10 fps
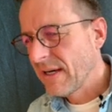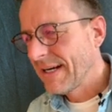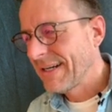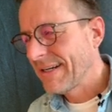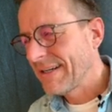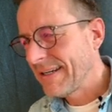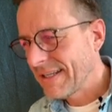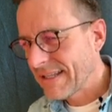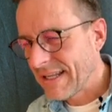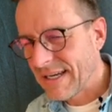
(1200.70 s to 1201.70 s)

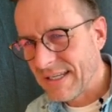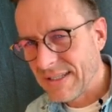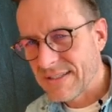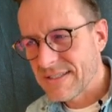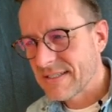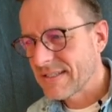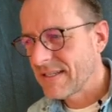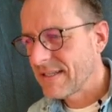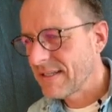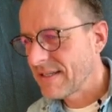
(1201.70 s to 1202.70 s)
headlines,
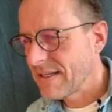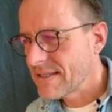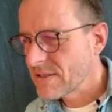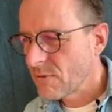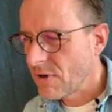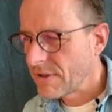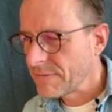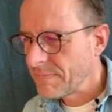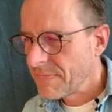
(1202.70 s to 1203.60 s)
and so on.